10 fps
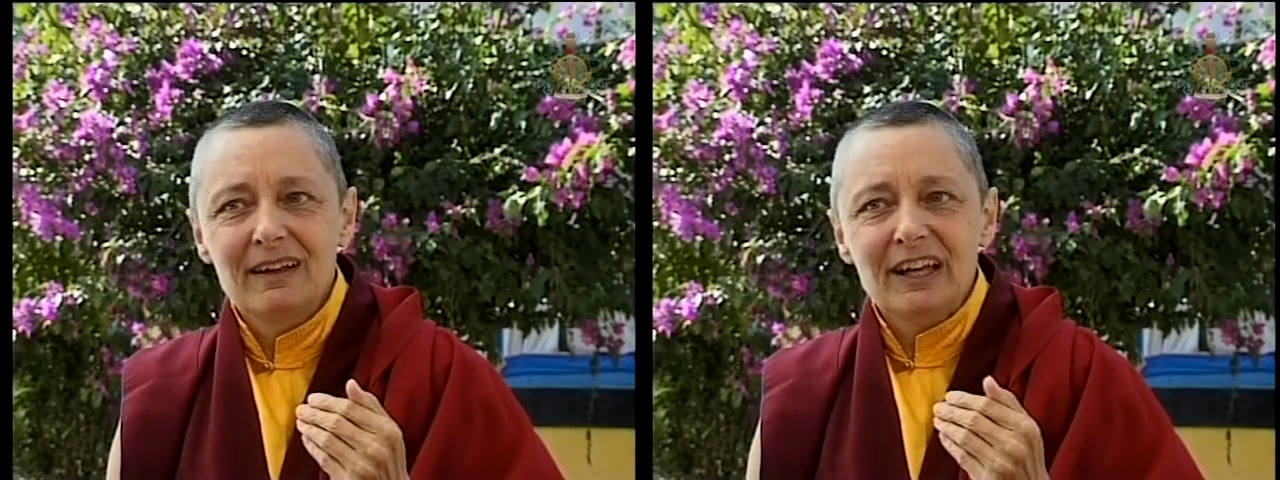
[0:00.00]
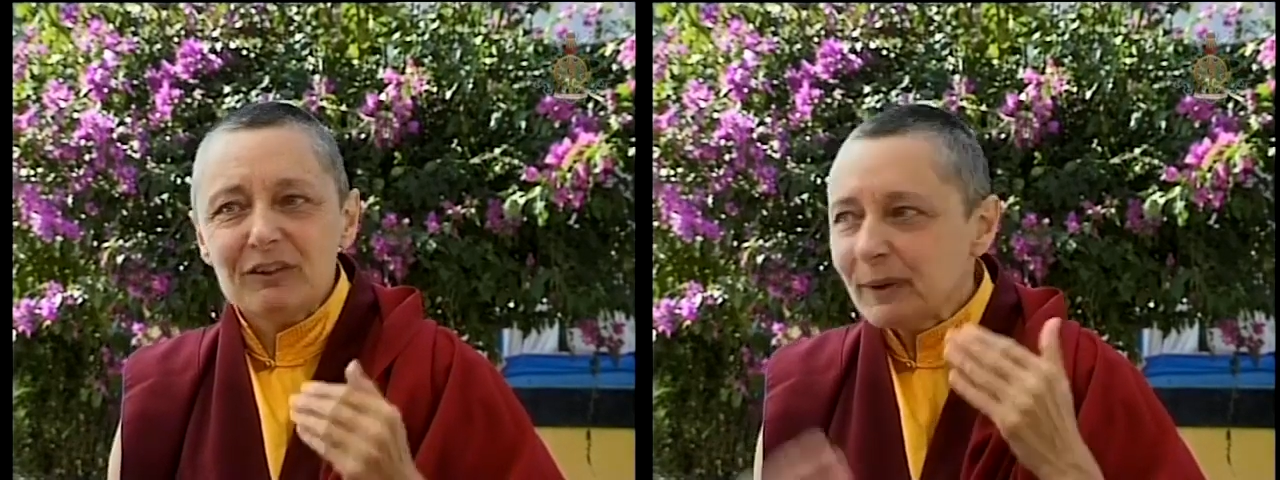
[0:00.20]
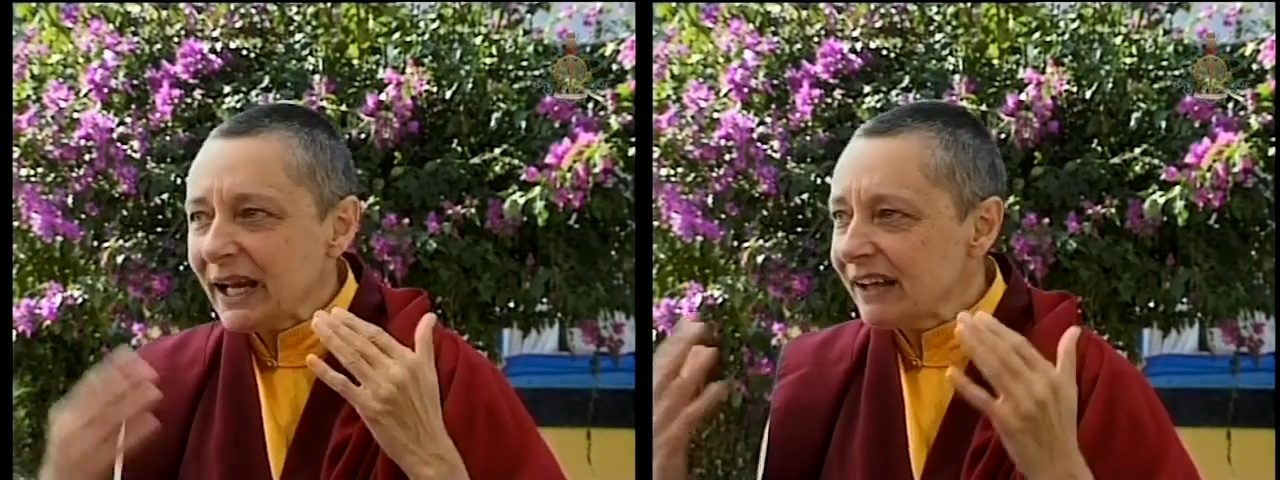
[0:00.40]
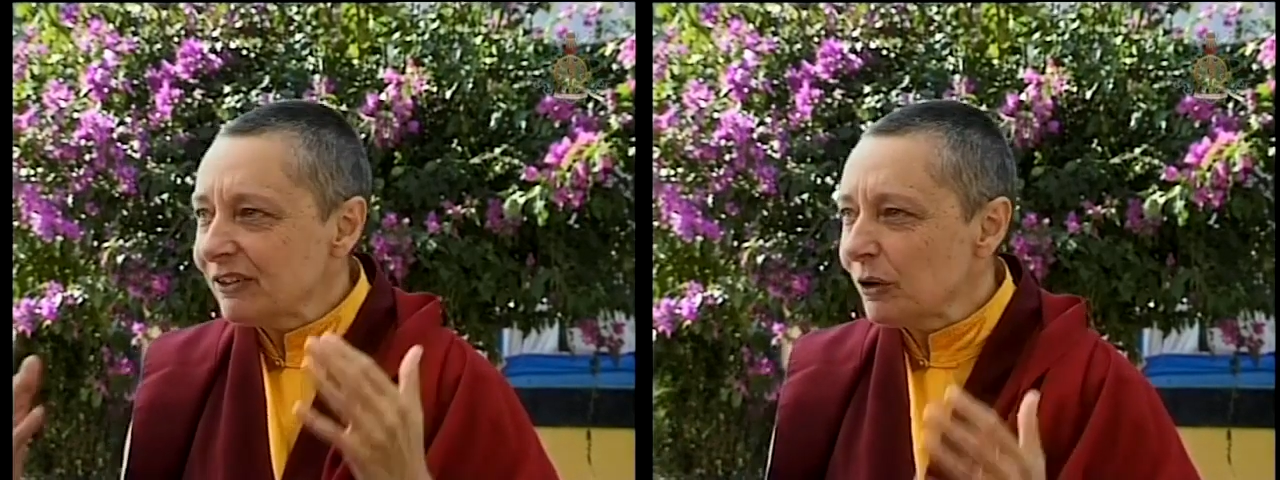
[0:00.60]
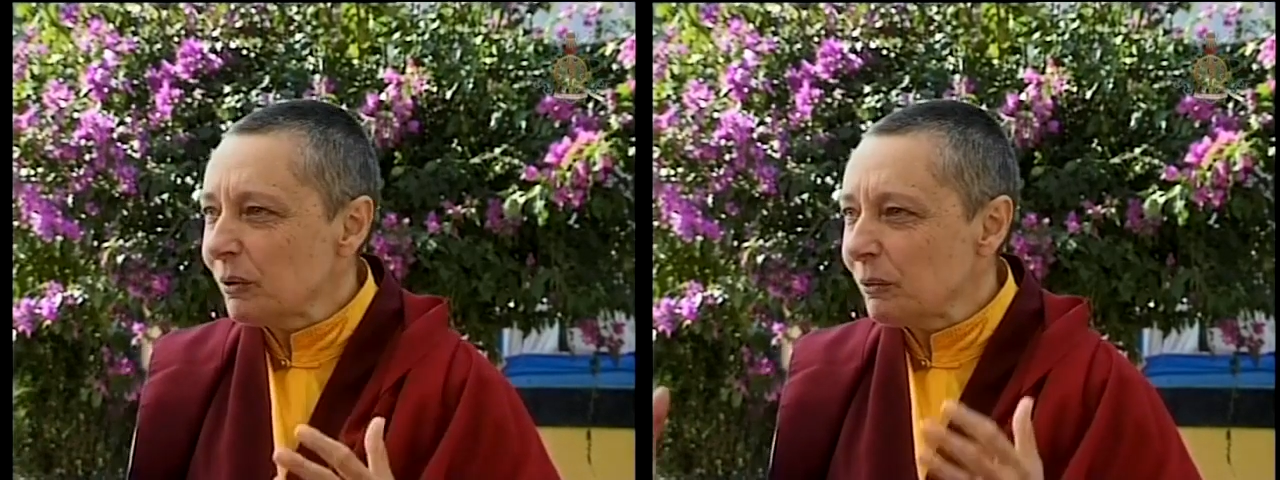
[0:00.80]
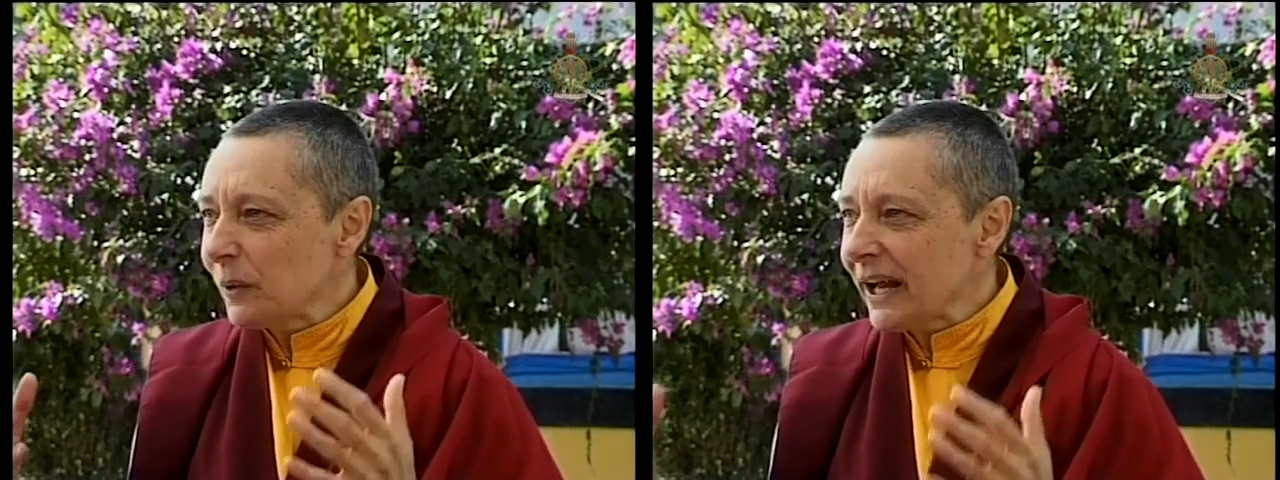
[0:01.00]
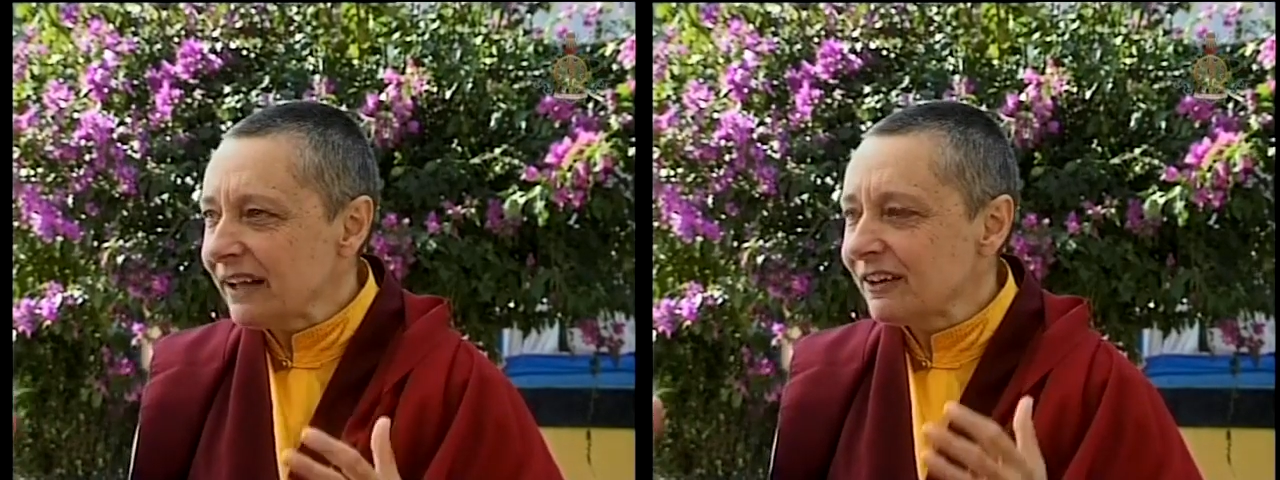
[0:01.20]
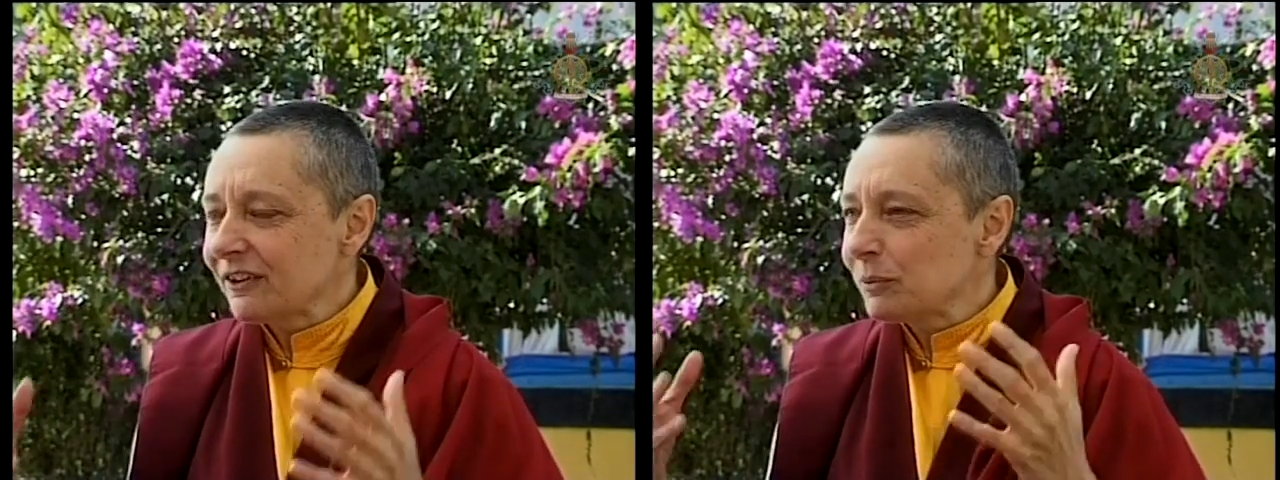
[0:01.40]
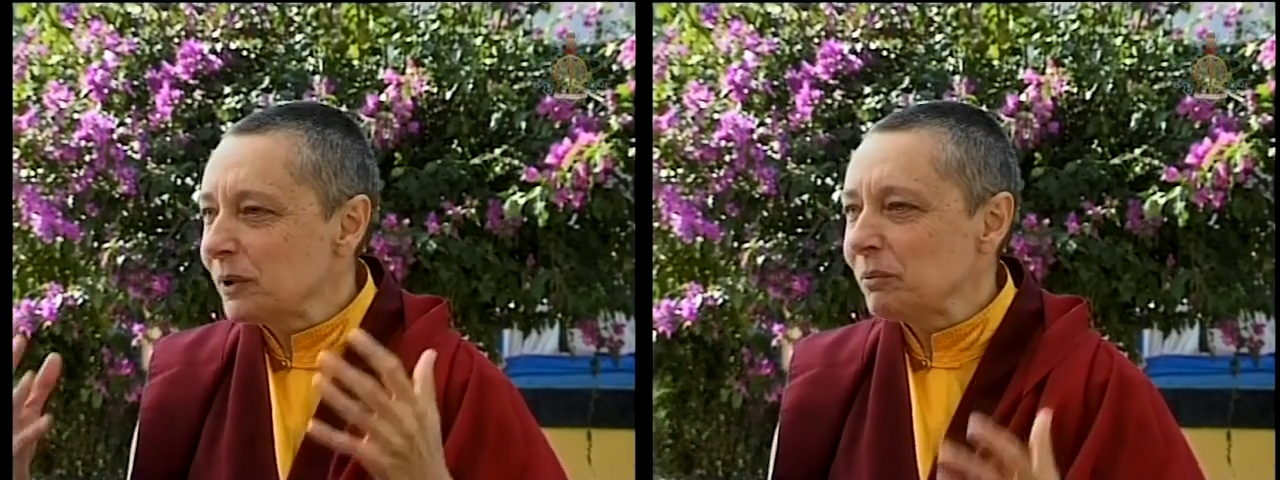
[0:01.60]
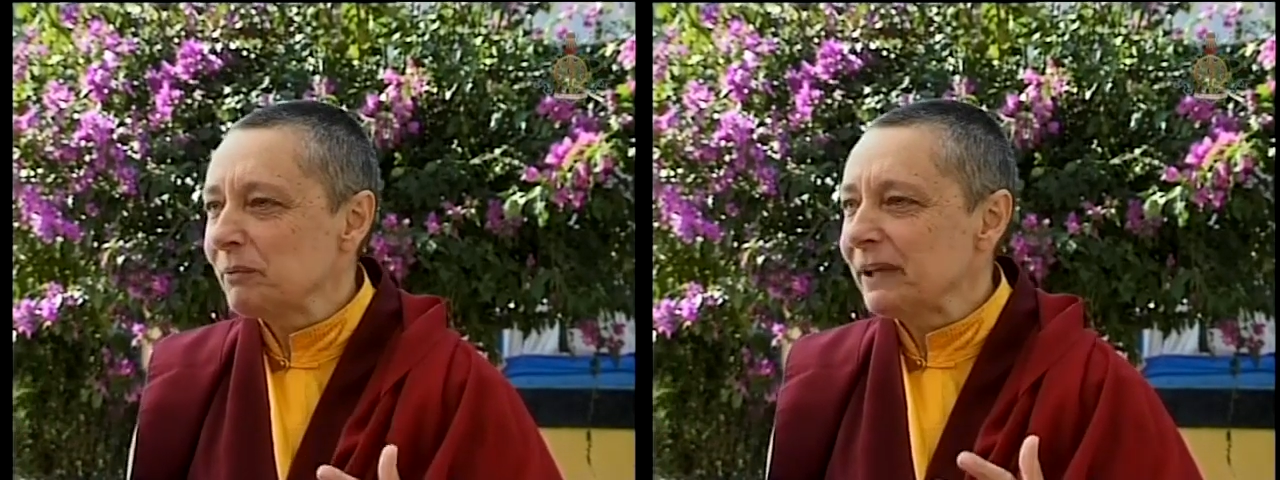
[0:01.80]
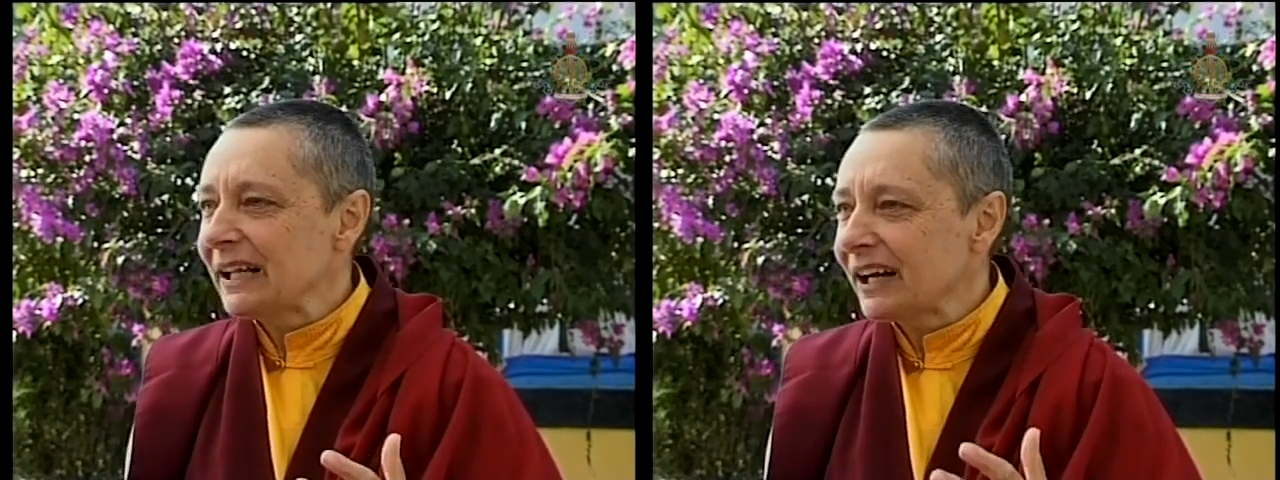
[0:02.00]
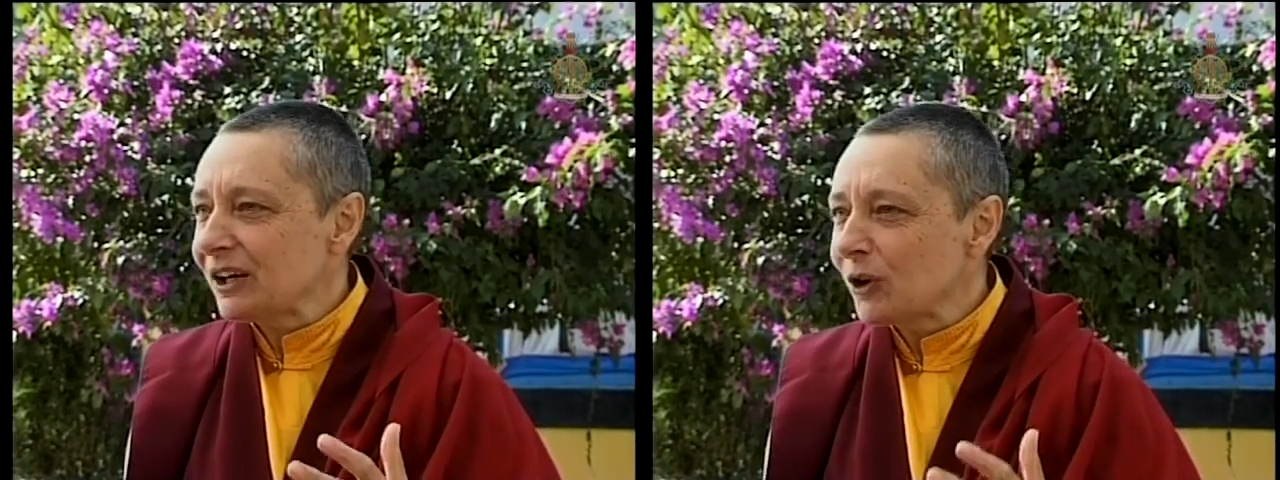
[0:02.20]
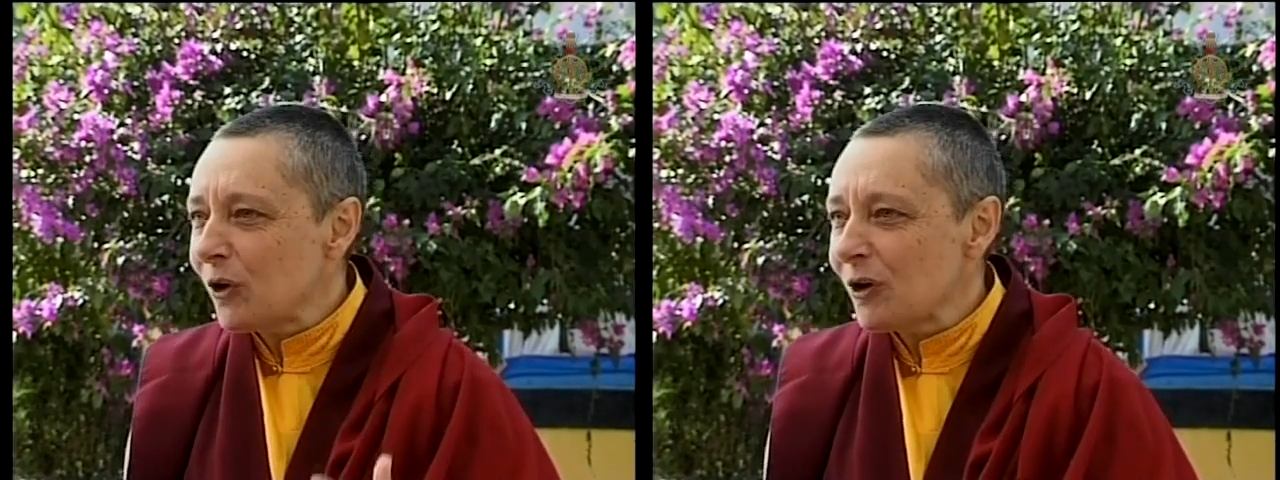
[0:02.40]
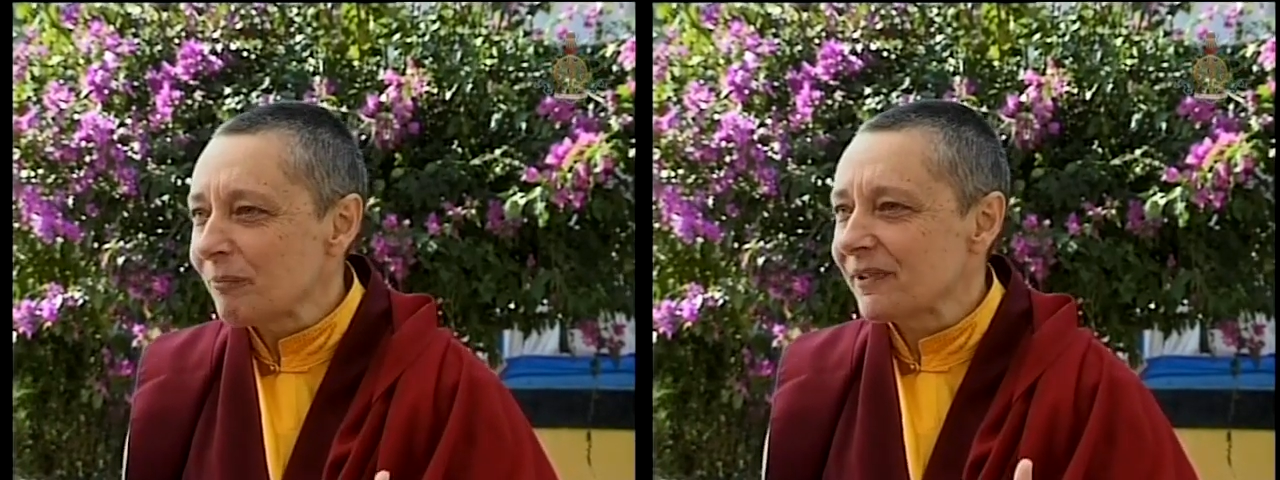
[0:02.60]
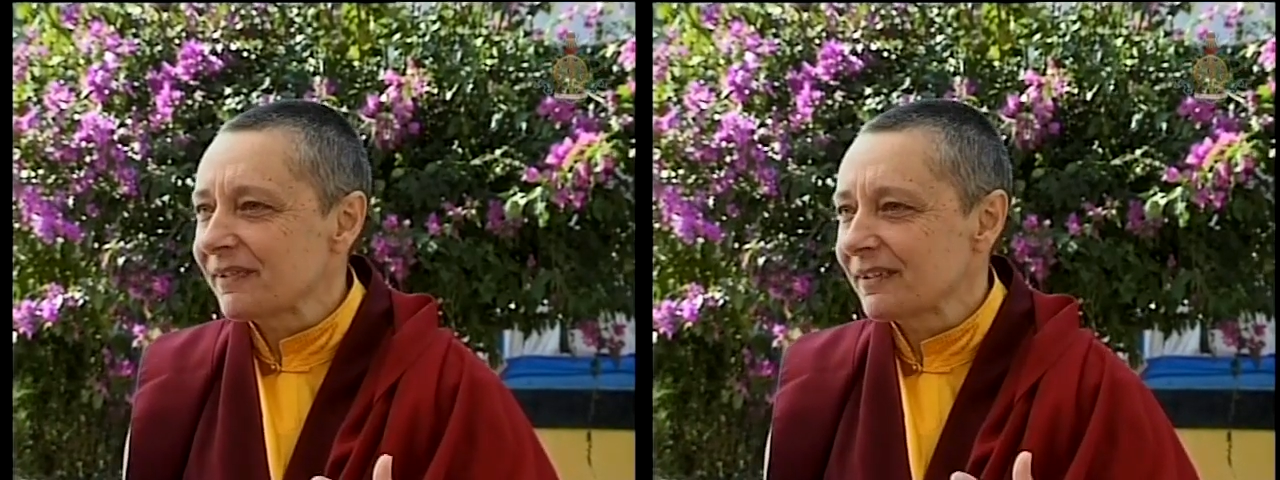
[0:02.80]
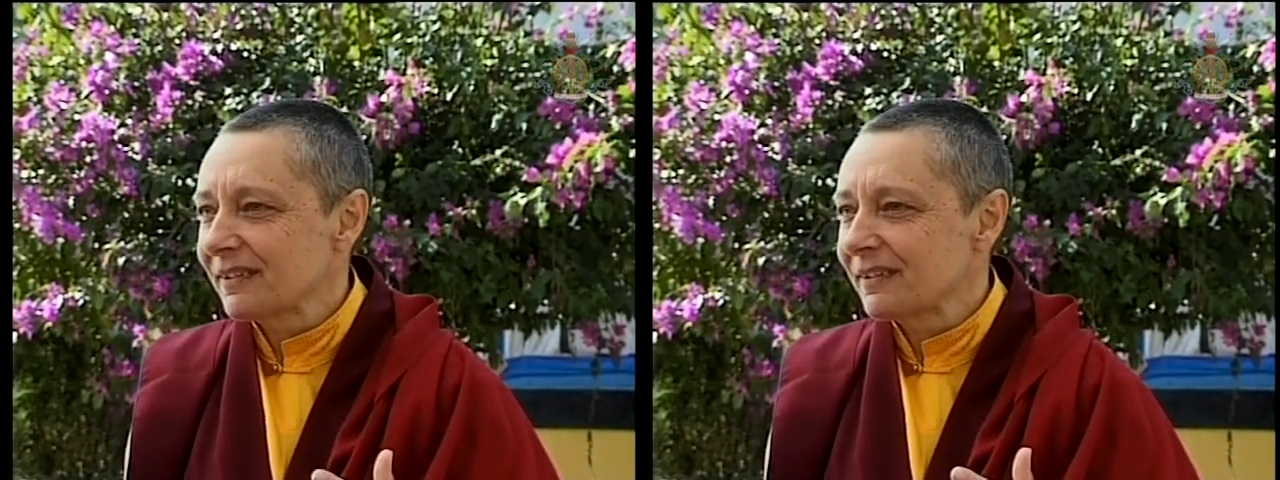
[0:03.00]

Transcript: If we had no awareness, we would be like a corpse.